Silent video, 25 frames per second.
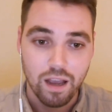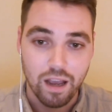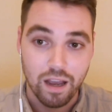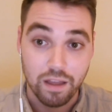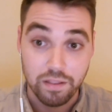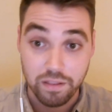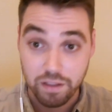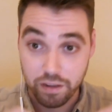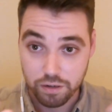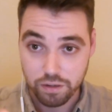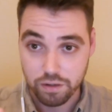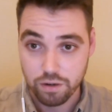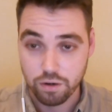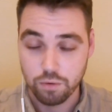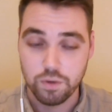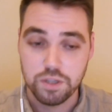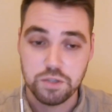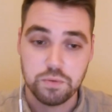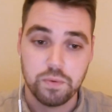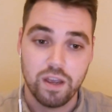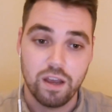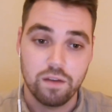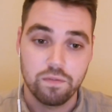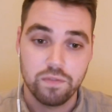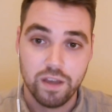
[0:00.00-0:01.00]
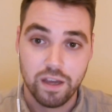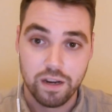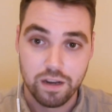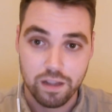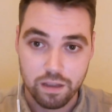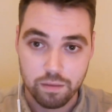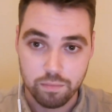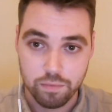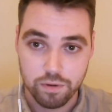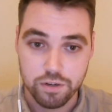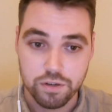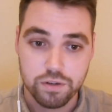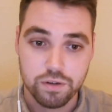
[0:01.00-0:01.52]
And then, once we have that
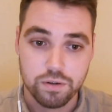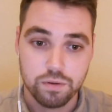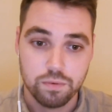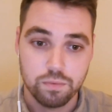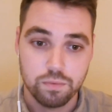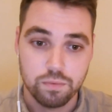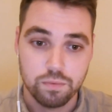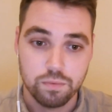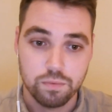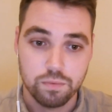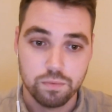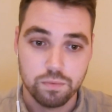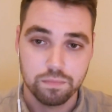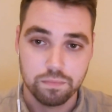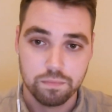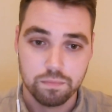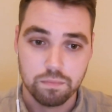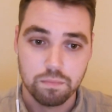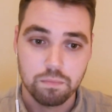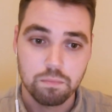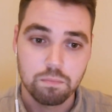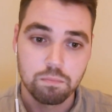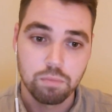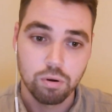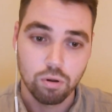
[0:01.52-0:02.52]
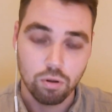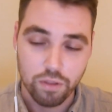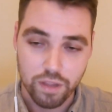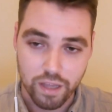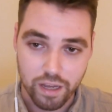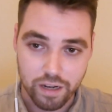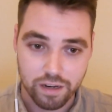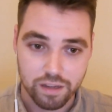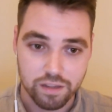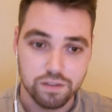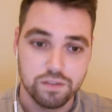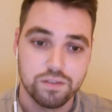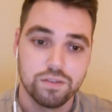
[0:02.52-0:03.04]
image, we pull
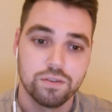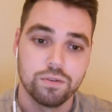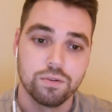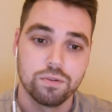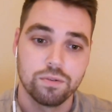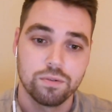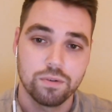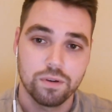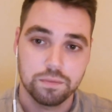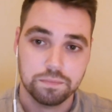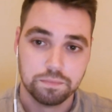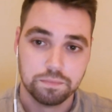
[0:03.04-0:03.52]
that into.